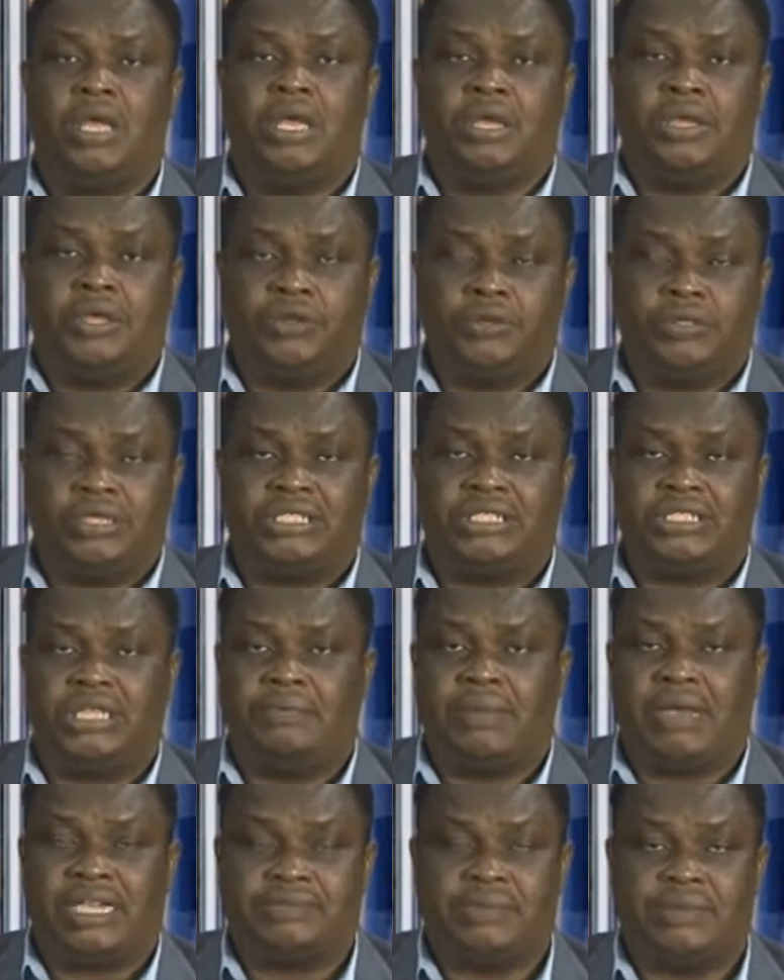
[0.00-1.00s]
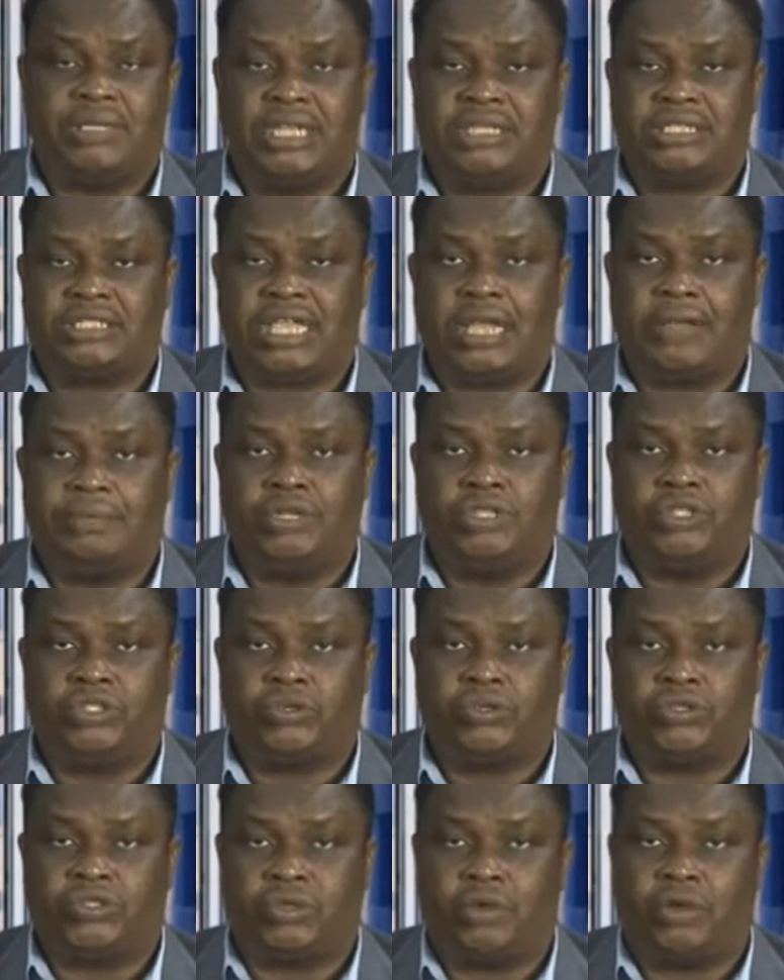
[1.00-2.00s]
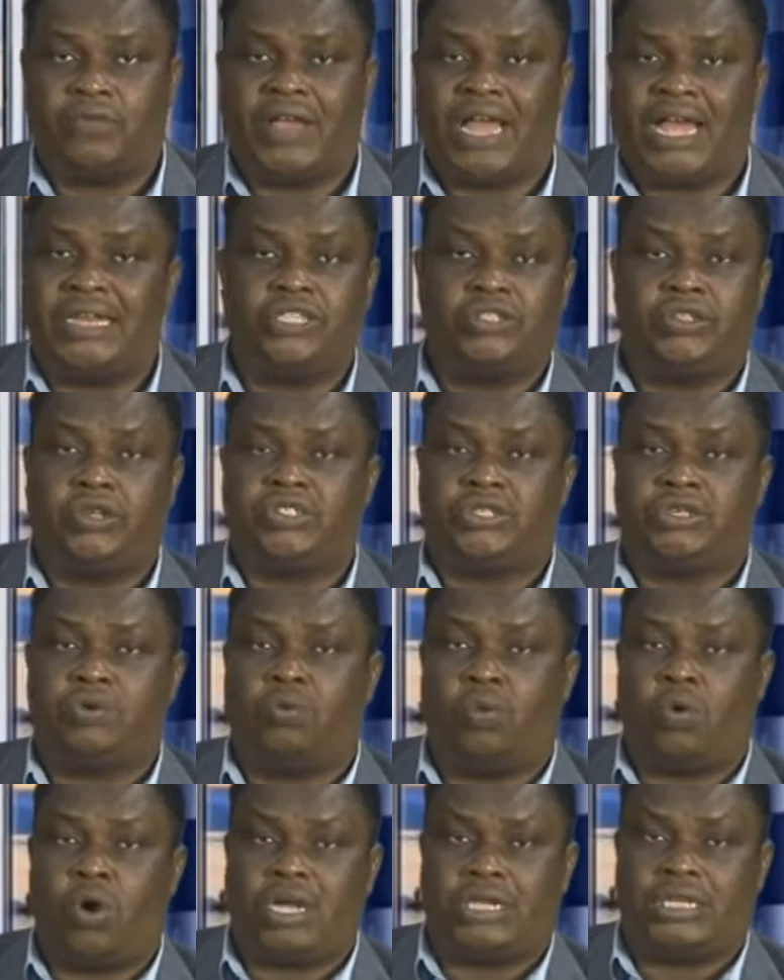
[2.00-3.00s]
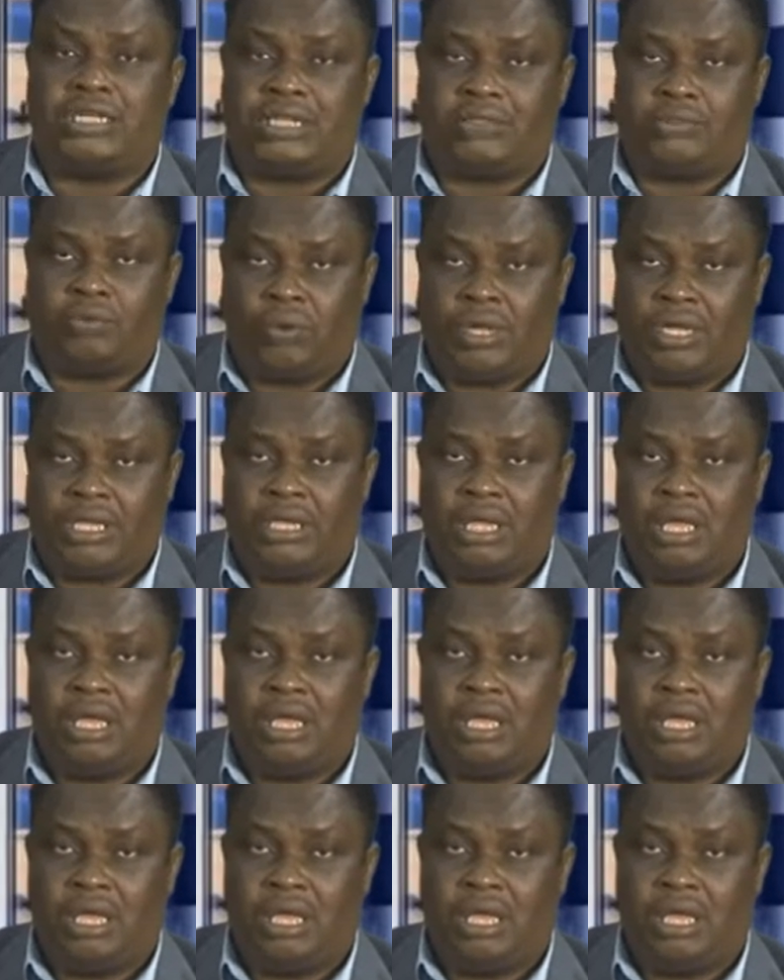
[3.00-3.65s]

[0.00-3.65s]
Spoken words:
the team has been established to solve. And it doesn't work that way.